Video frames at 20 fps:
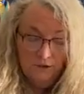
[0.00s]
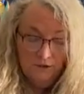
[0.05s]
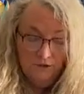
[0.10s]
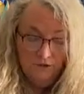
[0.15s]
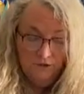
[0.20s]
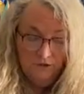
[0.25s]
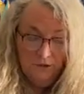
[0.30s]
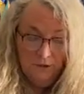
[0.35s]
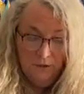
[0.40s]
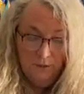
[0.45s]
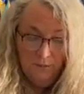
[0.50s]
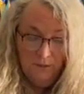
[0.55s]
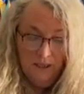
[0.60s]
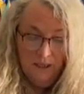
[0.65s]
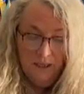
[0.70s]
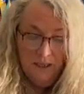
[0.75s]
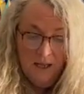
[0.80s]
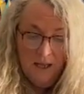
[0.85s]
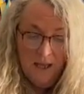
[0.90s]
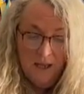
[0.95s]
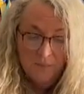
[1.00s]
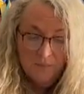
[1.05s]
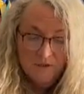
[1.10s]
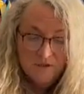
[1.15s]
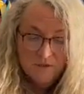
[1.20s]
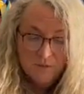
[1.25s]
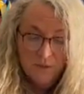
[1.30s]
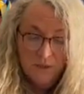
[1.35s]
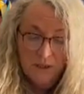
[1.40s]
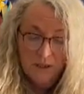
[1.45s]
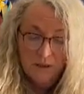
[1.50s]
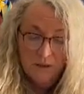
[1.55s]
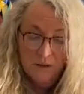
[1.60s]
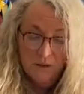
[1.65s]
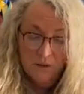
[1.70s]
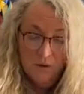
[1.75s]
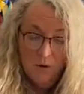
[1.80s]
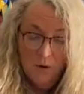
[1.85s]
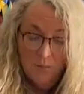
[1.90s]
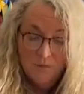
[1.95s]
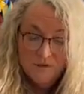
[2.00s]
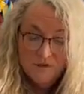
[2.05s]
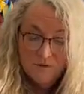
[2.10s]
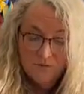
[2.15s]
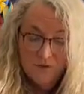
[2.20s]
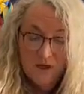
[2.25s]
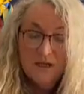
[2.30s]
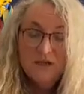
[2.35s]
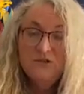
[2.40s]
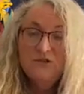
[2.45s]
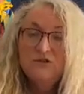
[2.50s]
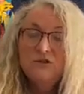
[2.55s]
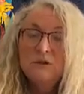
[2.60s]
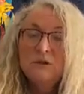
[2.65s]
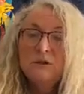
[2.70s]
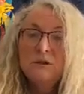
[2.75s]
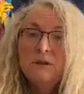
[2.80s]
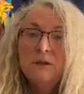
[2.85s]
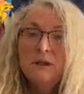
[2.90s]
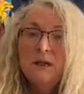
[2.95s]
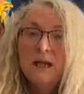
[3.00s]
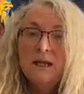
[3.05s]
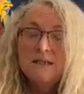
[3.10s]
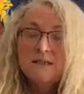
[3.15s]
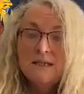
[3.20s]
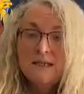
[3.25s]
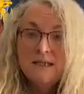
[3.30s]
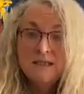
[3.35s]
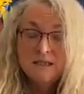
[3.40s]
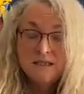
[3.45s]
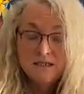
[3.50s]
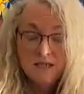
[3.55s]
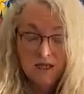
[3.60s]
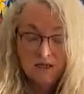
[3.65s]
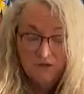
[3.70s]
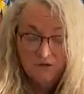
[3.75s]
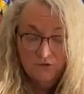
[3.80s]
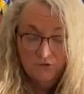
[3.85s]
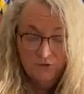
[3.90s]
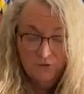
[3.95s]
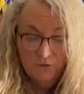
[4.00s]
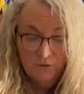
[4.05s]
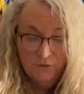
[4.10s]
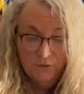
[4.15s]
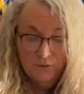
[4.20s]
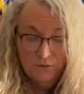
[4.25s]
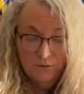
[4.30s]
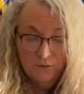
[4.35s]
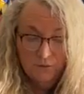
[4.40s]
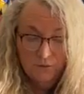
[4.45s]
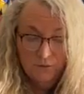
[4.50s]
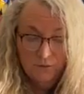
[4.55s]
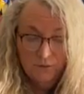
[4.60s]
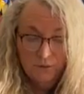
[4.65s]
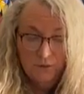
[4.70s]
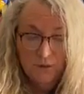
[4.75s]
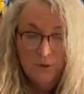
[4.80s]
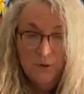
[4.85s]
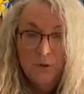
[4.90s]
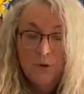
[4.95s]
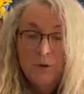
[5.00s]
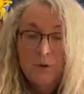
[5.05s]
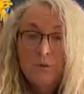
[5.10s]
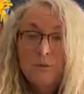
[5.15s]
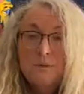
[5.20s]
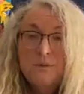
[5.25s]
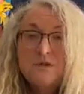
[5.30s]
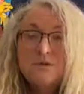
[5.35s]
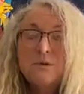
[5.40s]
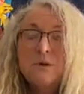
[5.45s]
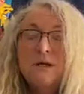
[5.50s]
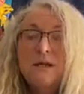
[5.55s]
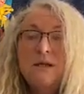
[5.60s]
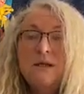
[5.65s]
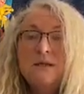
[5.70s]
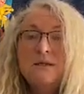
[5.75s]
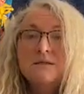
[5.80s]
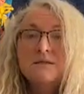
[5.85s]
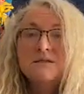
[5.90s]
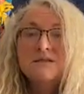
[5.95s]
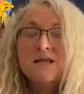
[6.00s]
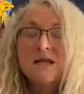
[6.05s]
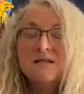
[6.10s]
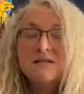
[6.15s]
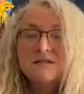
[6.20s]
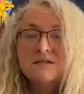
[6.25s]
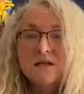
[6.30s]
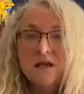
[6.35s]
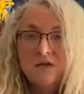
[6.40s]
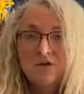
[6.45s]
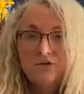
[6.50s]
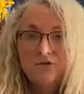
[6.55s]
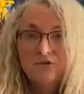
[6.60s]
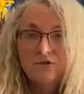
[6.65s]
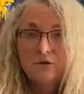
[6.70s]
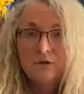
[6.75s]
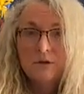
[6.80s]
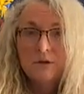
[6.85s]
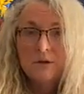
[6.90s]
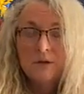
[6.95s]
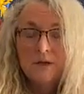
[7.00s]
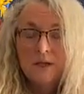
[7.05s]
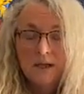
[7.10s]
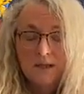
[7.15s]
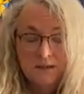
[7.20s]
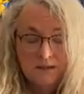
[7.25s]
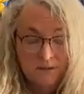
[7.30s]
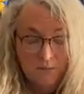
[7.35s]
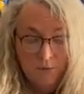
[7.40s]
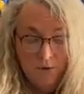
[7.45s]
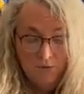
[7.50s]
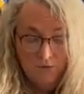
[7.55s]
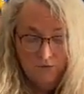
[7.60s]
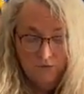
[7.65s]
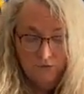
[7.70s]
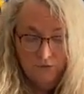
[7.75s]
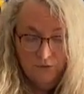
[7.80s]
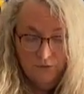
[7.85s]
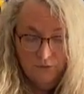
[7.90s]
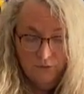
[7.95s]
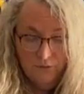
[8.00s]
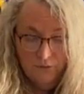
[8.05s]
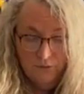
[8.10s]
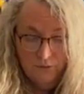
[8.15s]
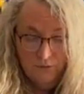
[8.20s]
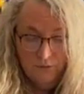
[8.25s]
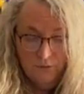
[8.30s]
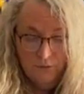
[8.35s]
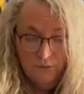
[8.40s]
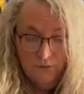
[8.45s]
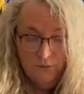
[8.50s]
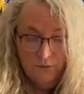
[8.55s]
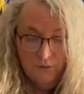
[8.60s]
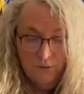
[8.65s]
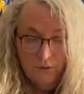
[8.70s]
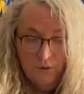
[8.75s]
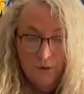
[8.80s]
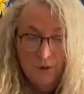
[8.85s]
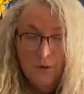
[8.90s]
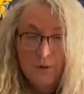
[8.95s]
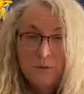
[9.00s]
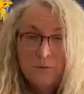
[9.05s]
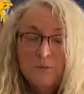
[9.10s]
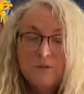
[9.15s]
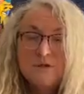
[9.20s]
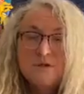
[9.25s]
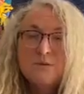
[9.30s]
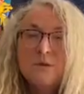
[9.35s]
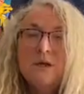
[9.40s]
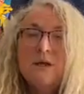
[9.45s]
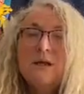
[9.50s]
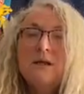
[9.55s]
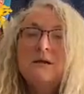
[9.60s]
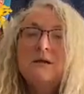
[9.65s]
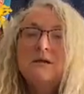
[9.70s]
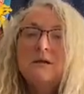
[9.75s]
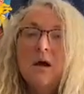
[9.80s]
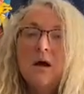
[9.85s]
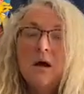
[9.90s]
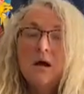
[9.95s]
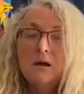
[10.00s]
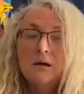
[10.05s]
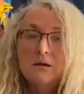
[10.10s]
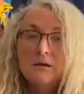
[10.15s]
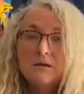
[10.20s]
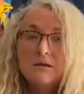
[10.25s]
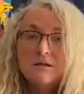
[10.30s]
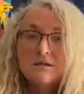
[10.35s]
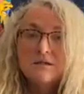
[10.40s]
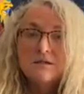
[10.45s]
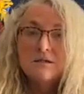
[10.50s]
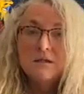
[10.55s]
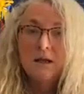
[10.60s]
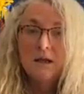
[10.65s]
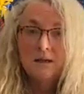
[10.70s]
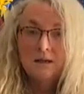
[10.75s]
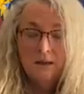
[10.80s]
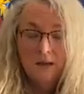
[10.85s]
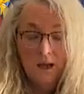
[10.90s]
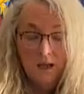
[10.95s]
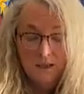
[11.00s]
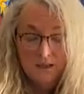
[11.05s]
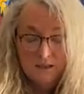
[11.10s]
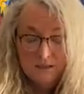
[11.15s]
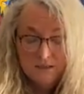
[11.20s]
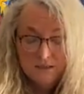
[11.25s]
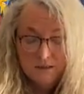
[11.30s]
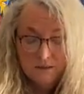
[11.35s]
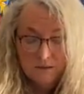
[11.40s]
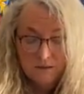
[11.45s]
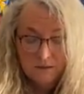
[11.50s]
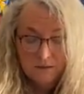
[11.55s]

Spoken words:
She had been there between observation and inattention, between sensation and emotion, between darkness and light,